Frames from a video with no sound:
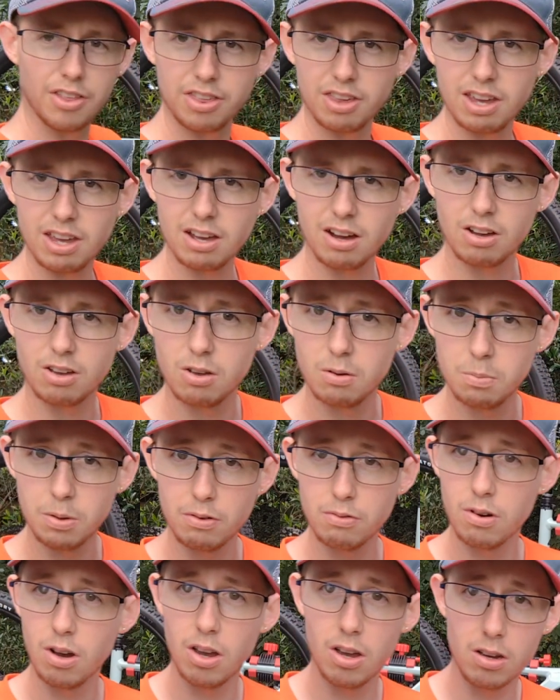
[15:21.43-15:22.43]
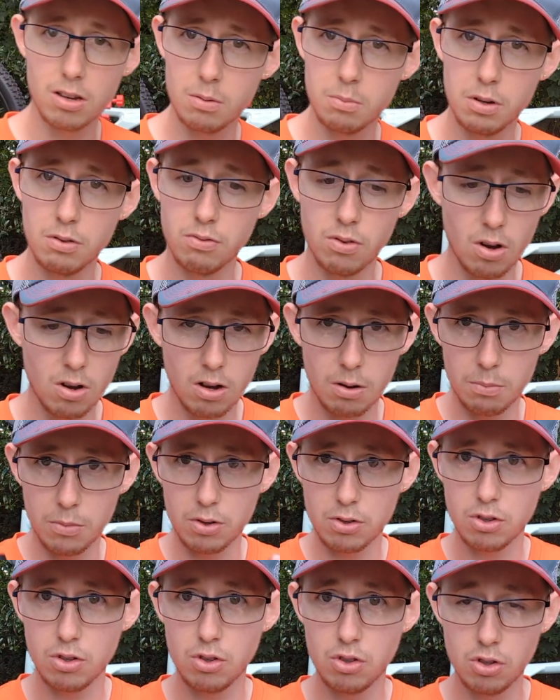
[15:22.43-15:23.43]
think I could be right. I could be wrong. I'm
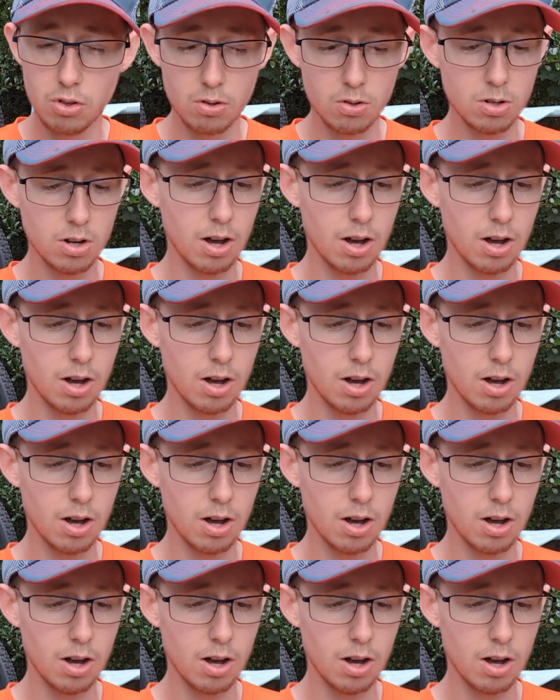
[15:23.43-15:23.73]
not too sure.